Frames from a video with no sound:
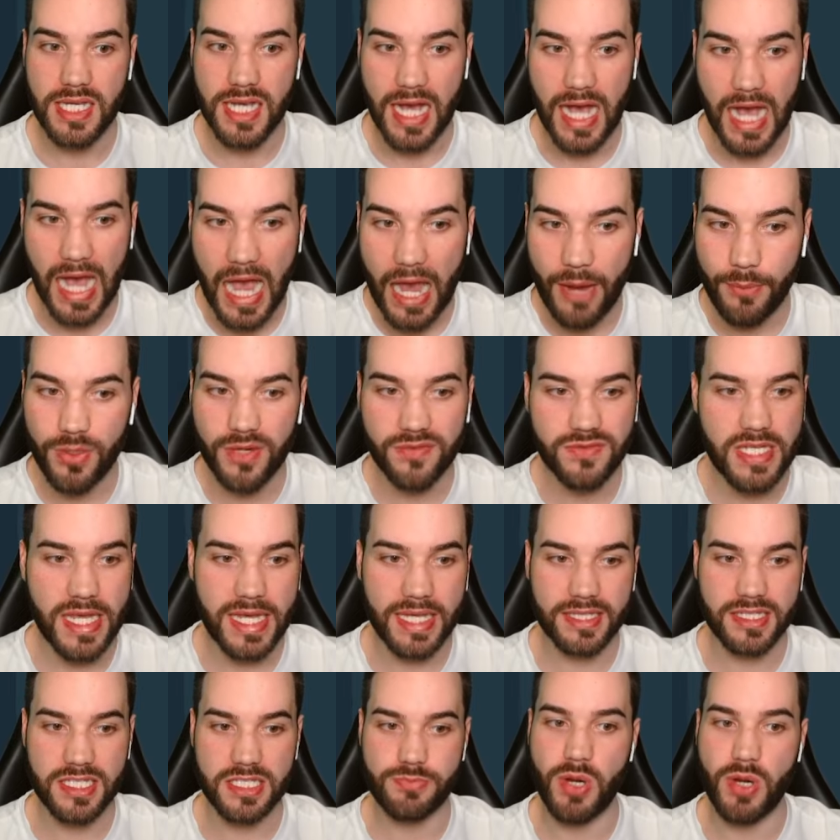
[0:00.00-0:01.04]
I would have
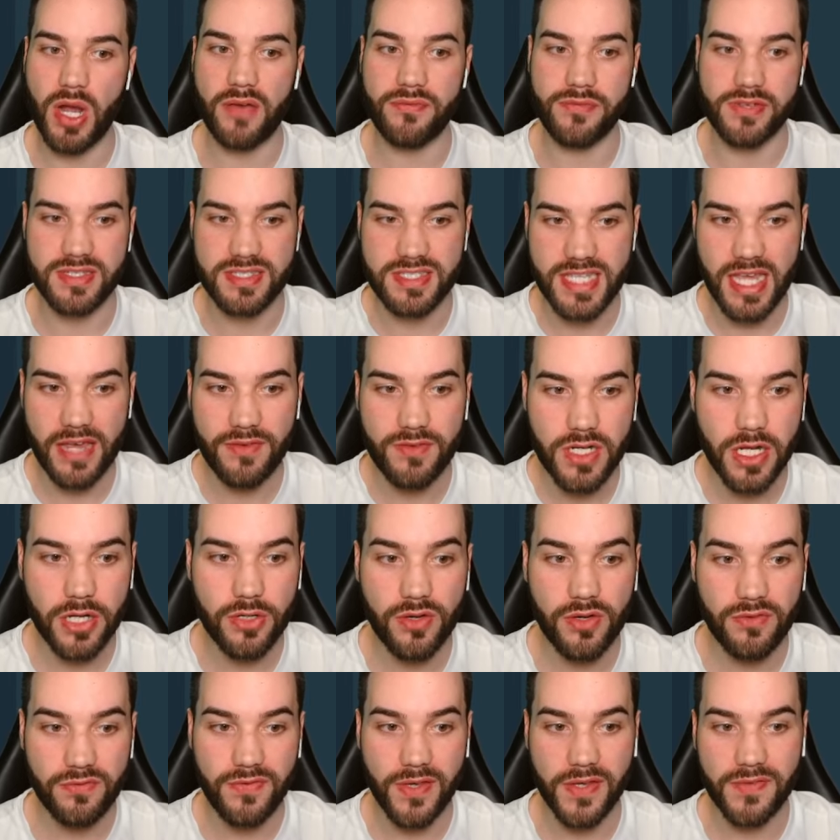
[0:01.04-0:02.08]
taken this profit. seven
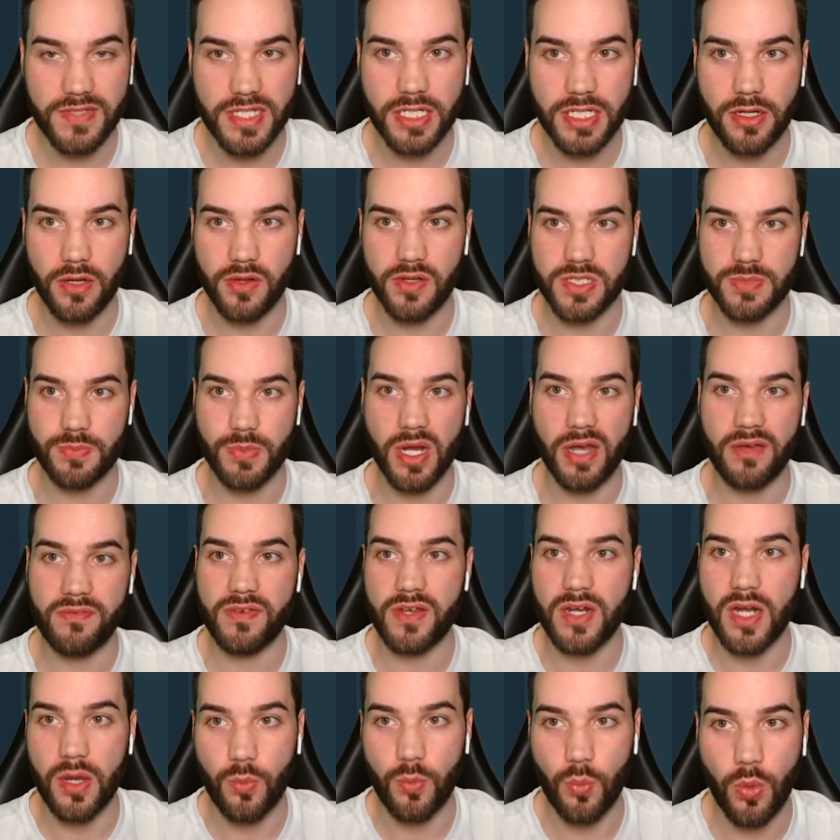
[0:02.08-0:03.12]
hundred fifteen dollars
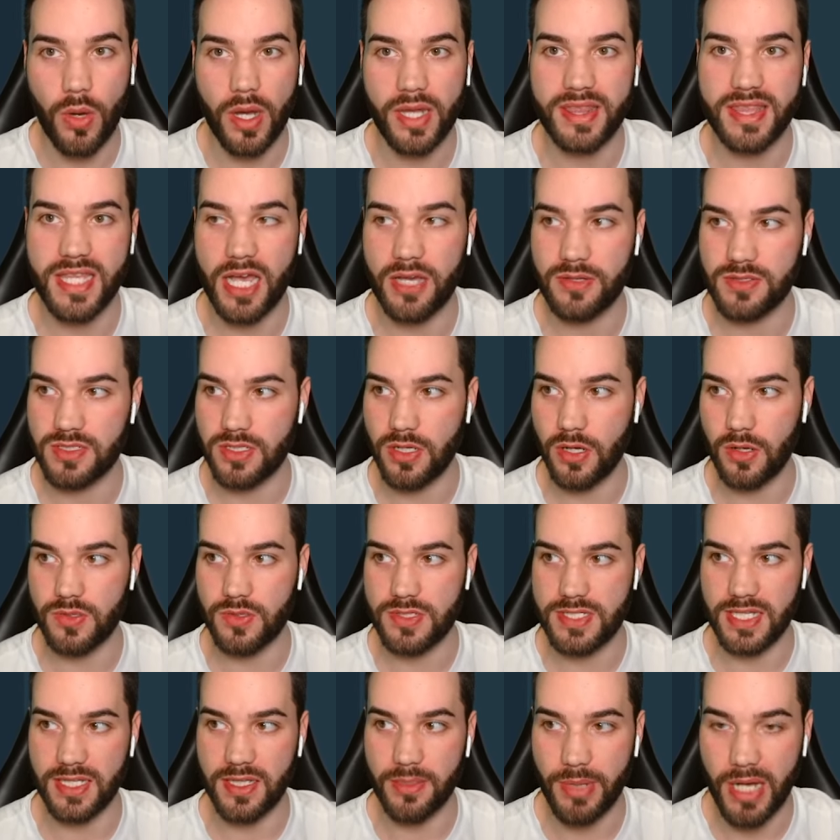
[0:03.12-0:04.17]
profit on one thousand
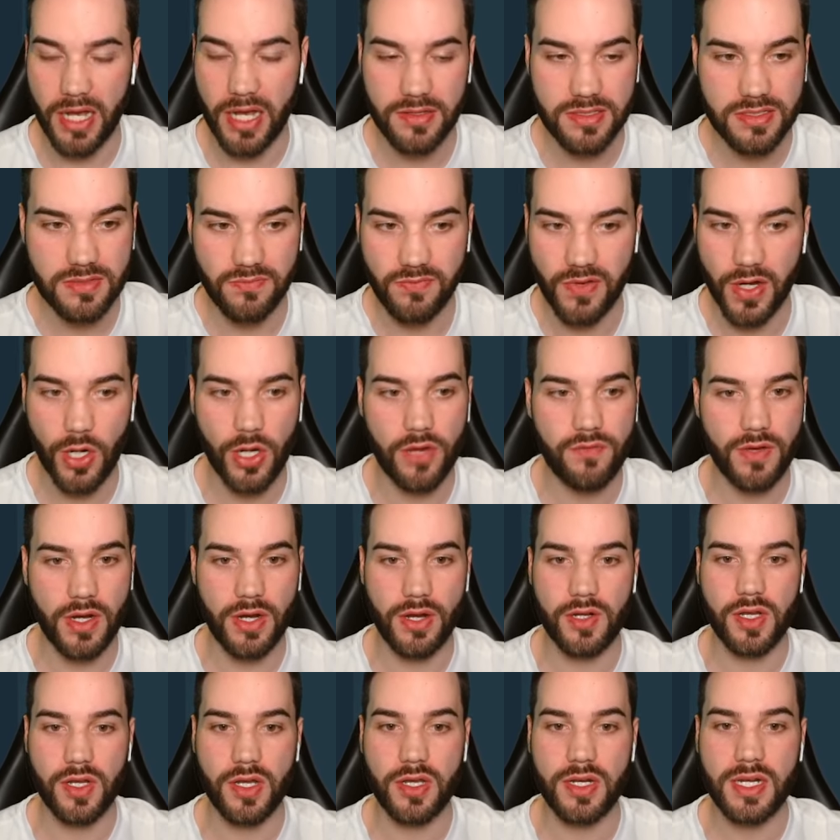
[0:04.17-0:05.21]
dollars in the balance. Very, very
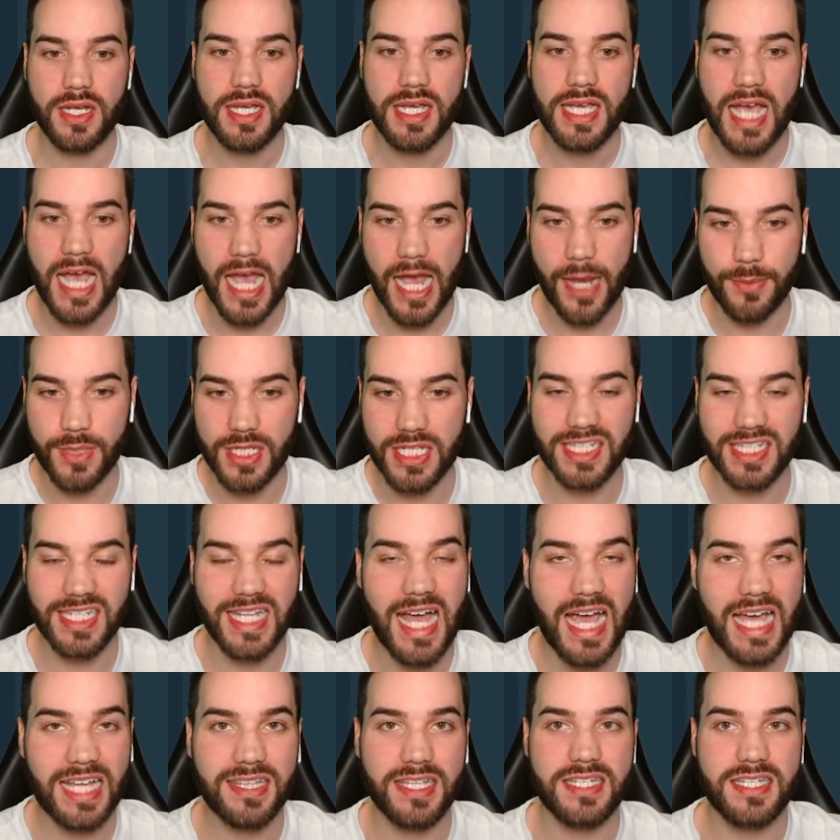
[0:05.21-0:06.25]
good. I would
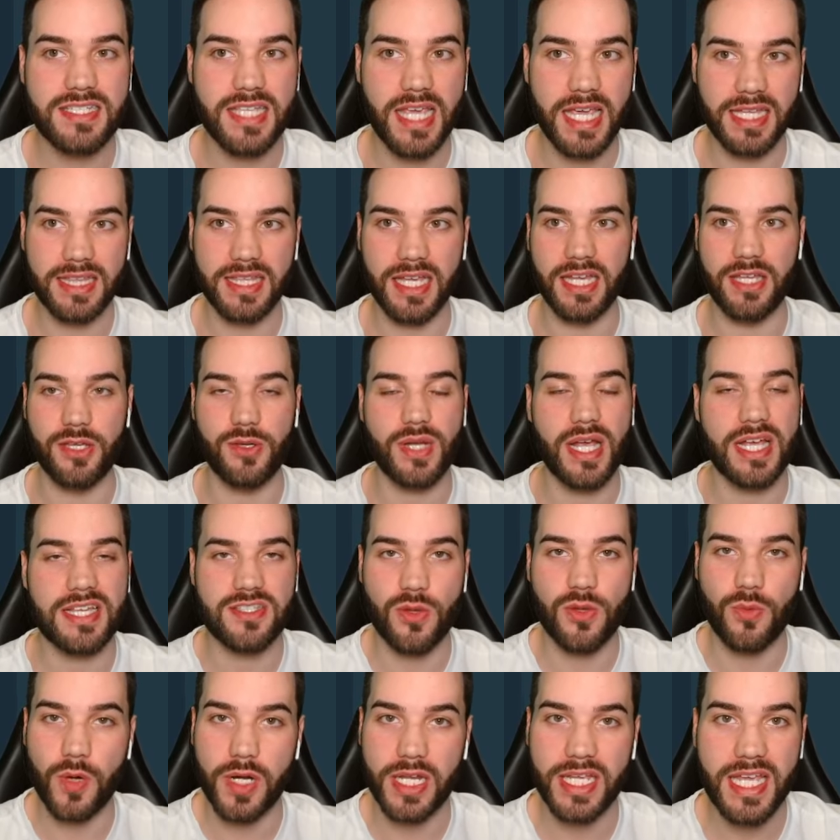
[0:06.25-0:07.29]
gladly take that. You guys
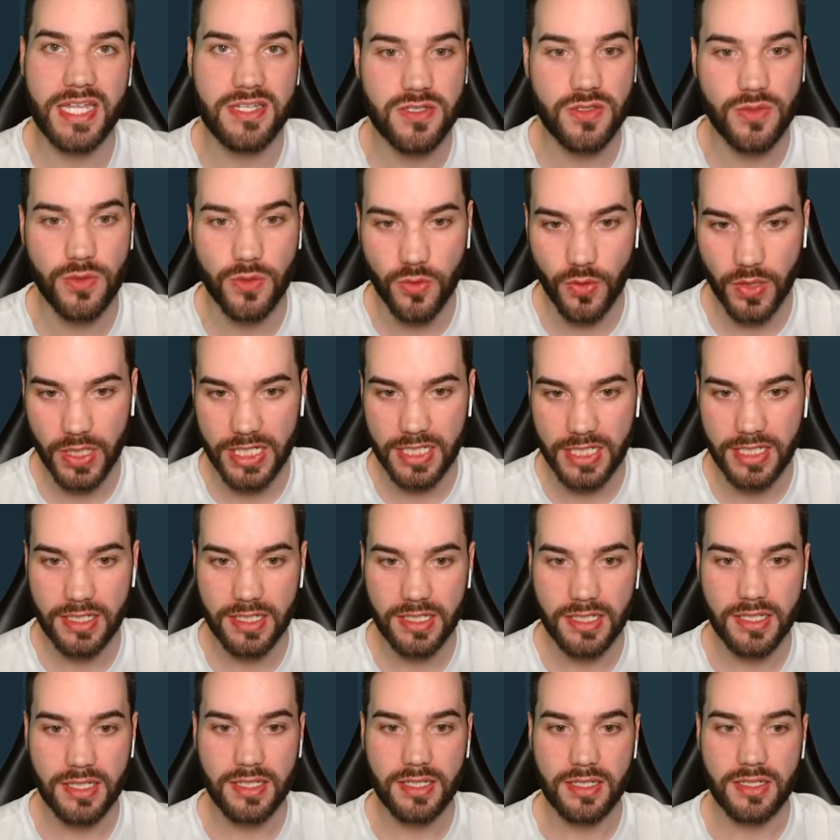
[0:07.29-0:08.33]
don't want to get too greedy.
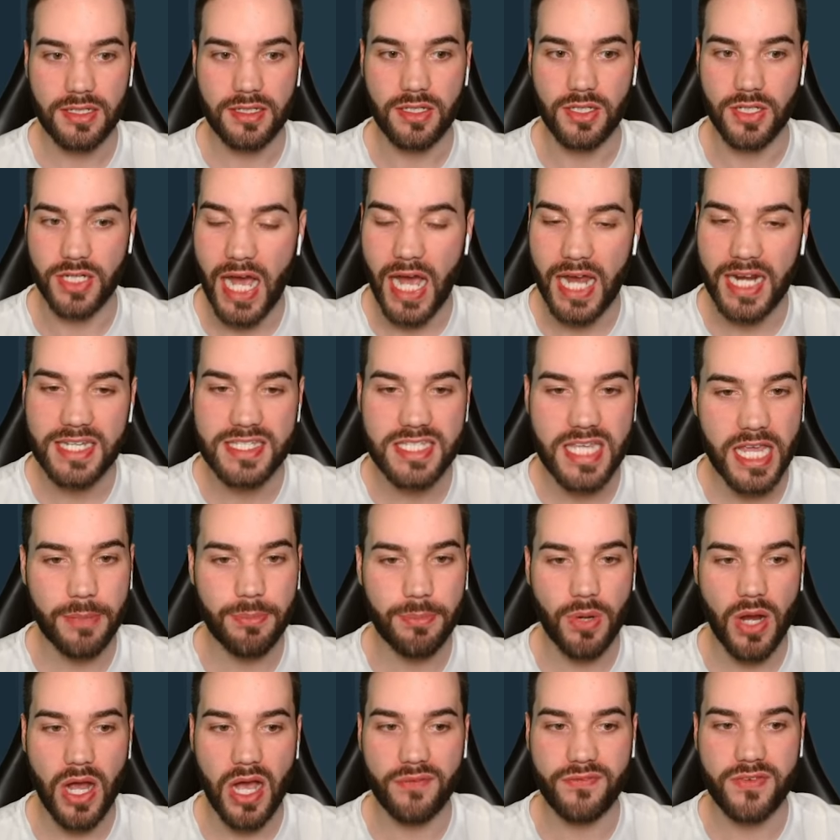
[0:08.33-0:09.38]
You got to take
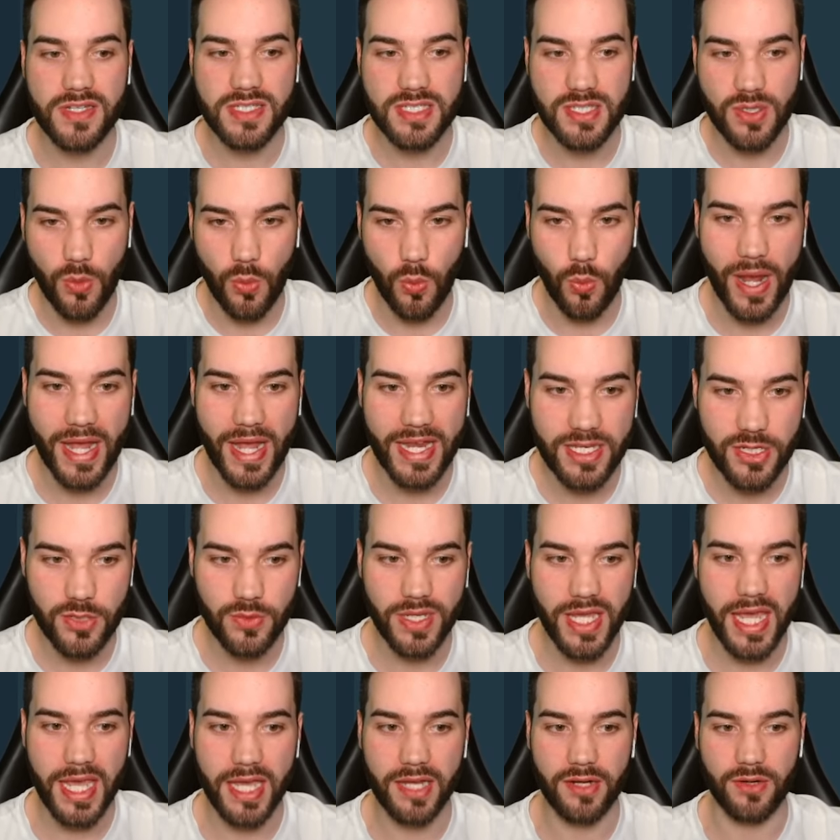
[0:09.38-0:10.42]
profits when you
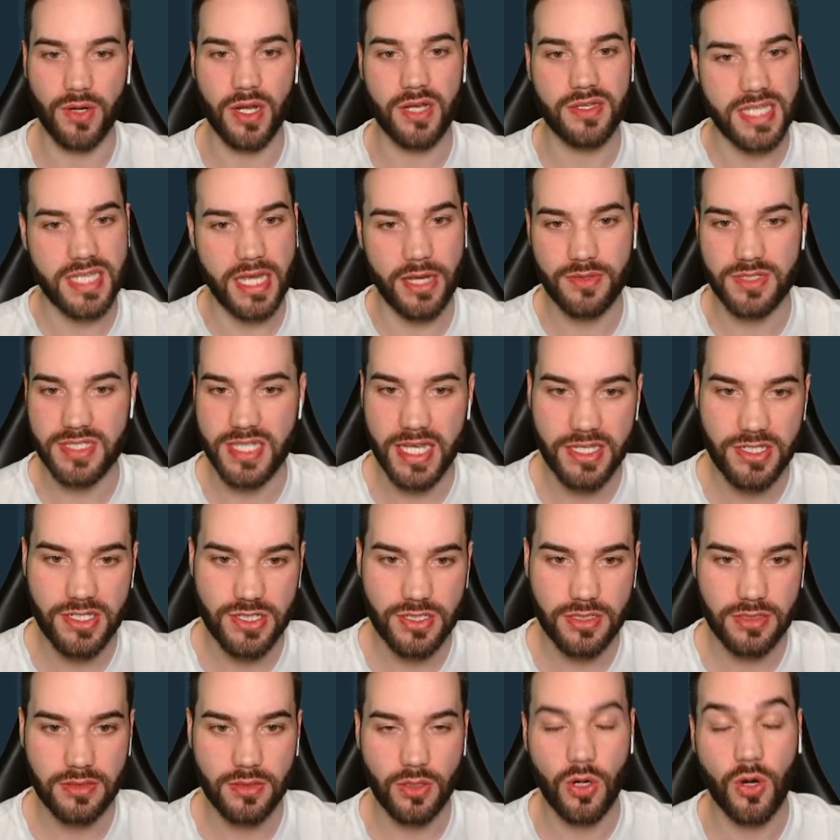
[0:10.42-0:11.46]
can, or else House Edge,
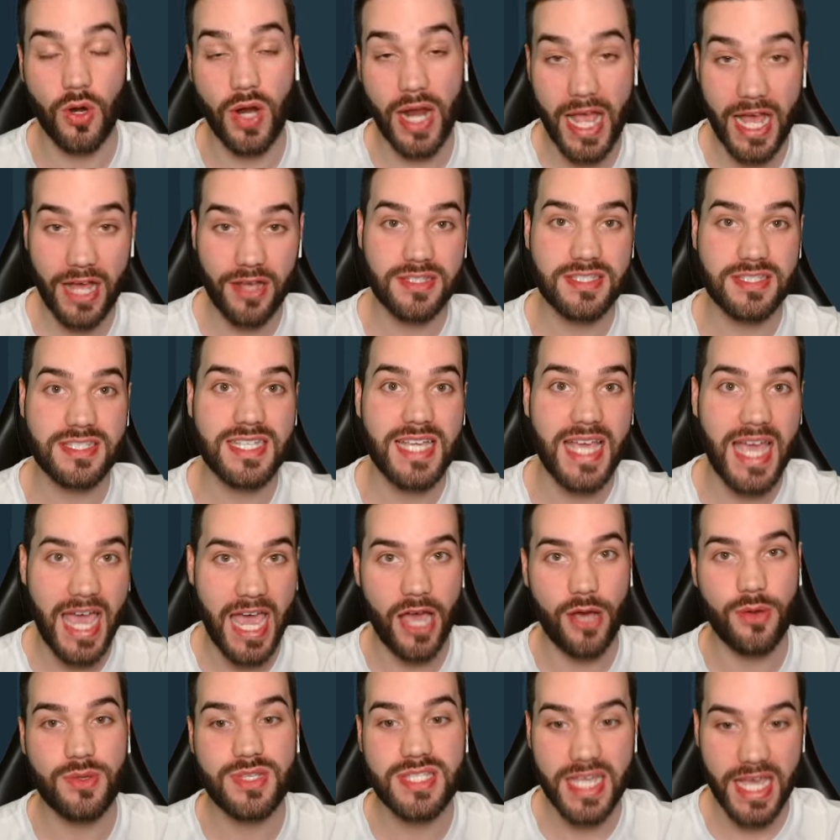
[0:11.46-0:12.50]
or else
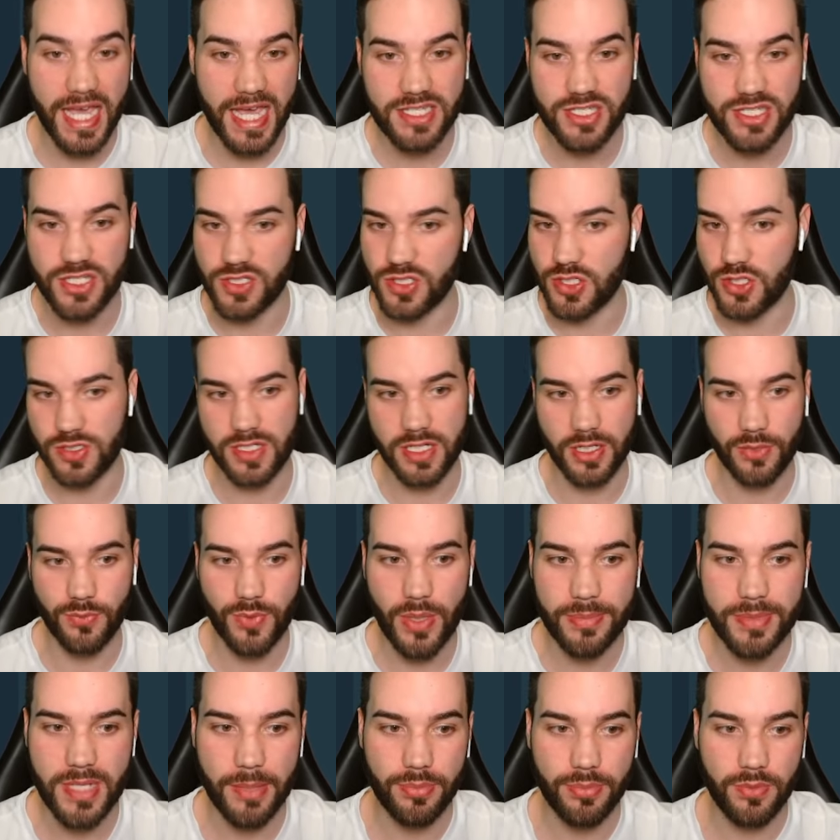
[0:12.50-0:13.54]
House Edge is just going to
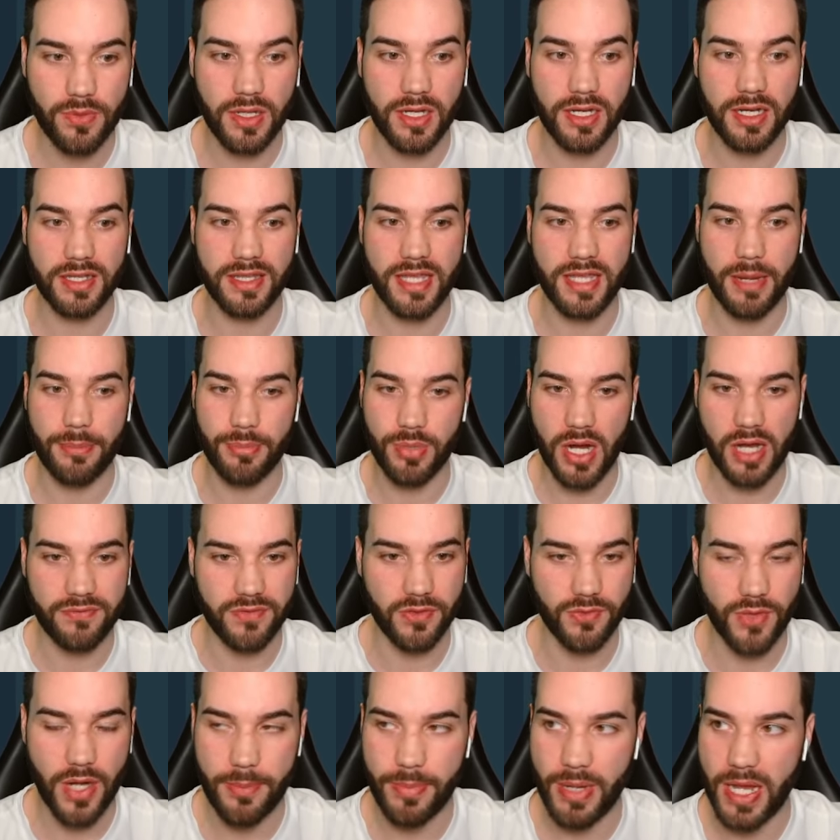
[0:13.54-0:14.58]
rip that, uh, that profit
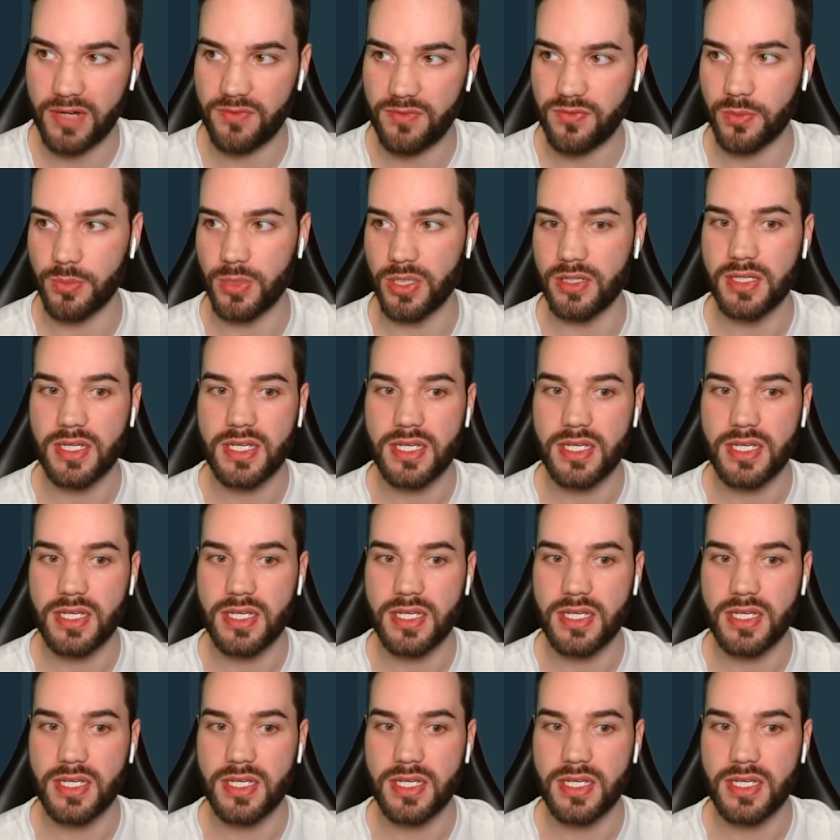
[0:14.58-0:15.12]
right back from you.